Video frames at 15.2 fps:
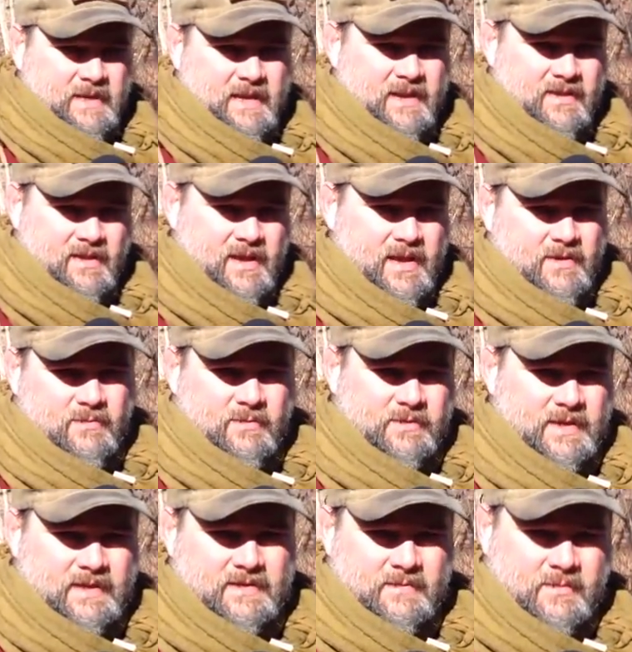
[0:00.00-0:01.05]
we get down the lake,
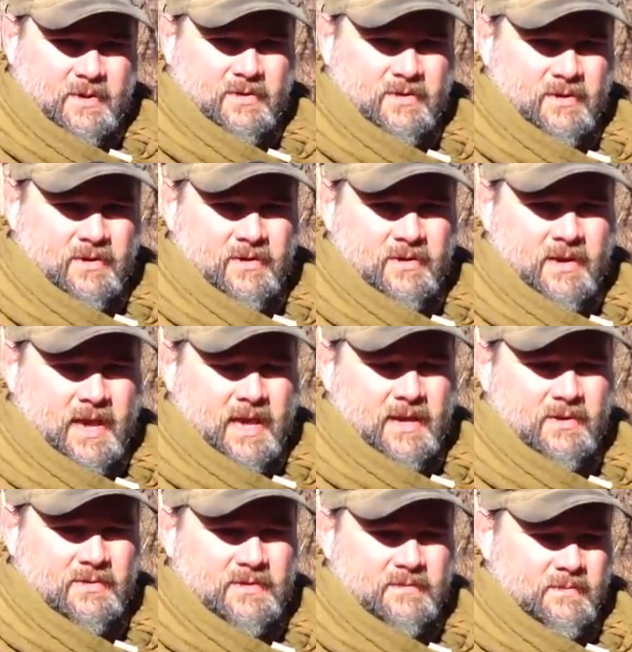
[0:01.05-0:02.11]
we'll take some other
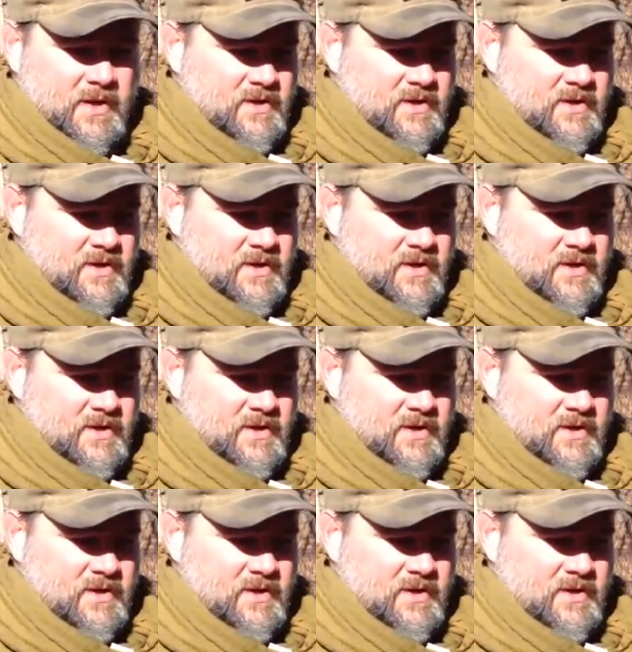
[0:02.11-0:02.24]
angles of